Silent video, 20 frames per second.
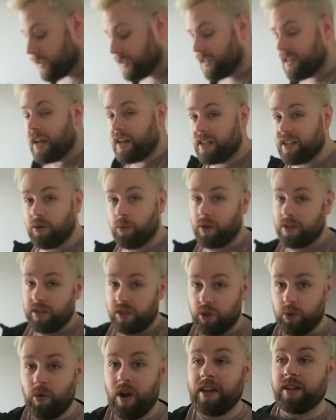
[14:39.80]
and steady wins
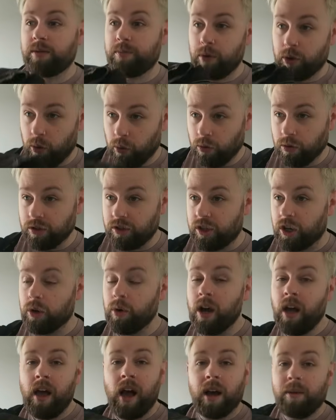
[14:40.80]
the race, but
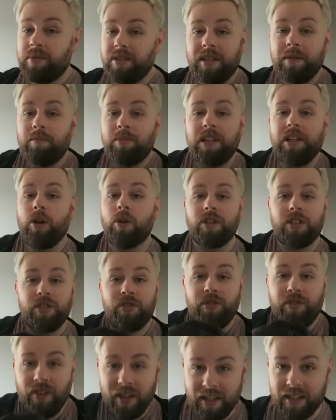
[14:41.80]
also I'm simply not
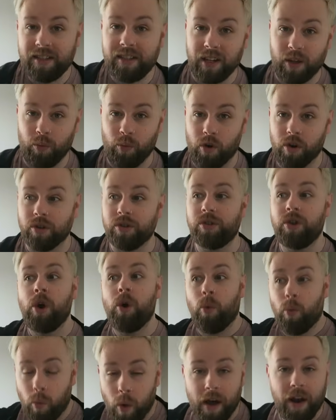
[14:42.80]
as fit as I was
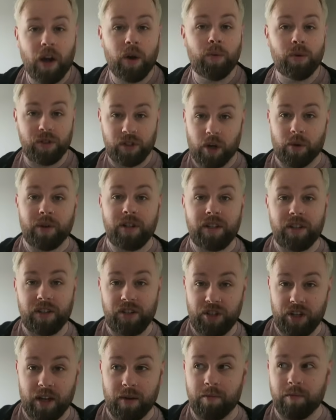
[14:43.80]
when I was going to the
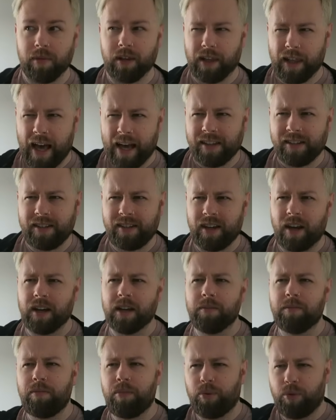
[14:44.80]
gym last
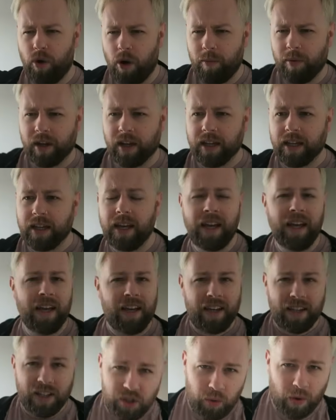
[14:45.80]
time properly
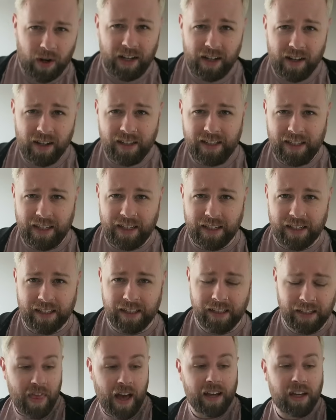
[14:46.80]
in 2019.
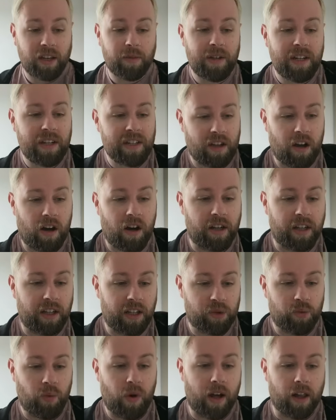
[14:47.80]
And that could be disheartening
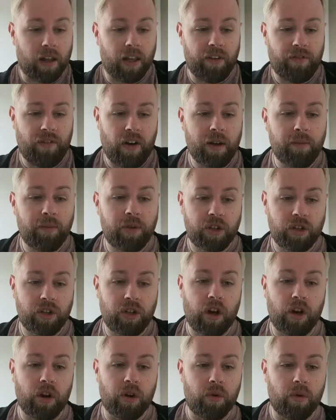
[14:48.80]
as well. If I'm gonna
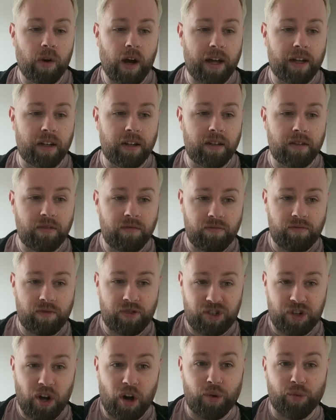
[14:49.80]
go and
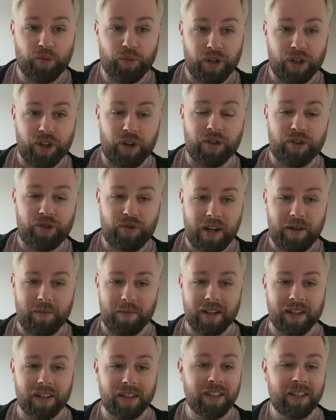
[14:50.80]
start running on the
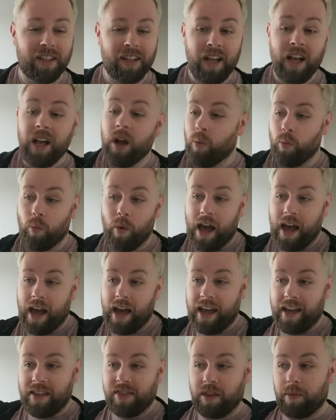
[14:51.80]
treadmill, where
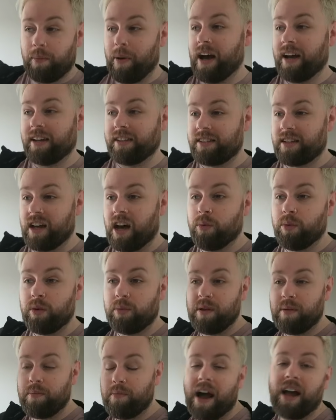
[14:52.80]
in the past I would
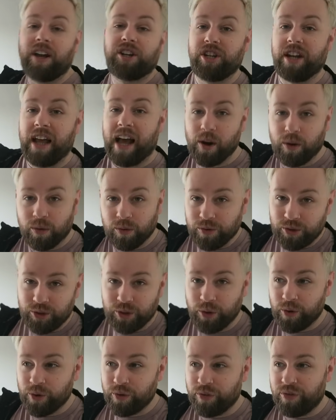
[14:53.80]
be bashing out
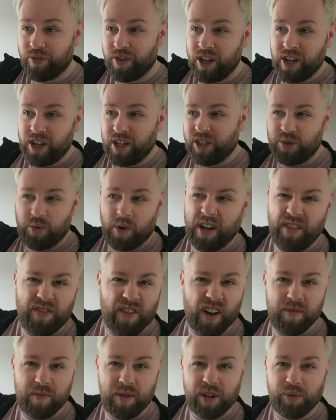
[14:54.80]
sort of
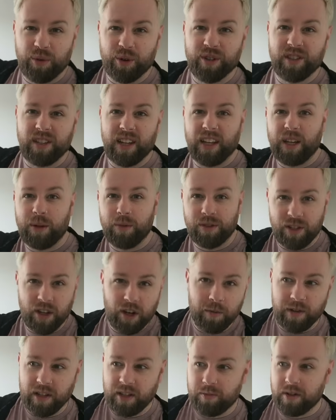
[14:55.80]
25-minute runs like it was
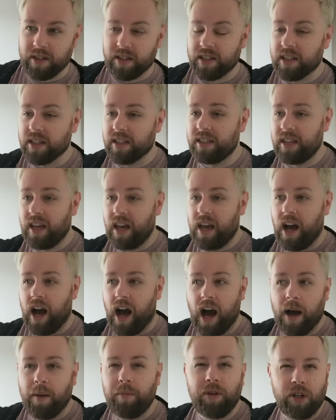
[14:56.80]
nobody's business,
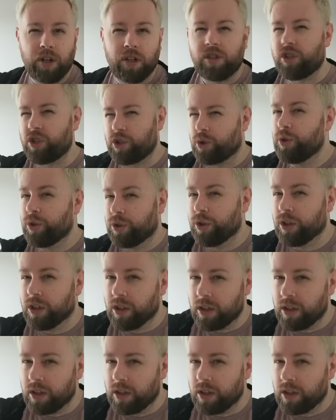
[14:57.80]
I'm gonna struggle.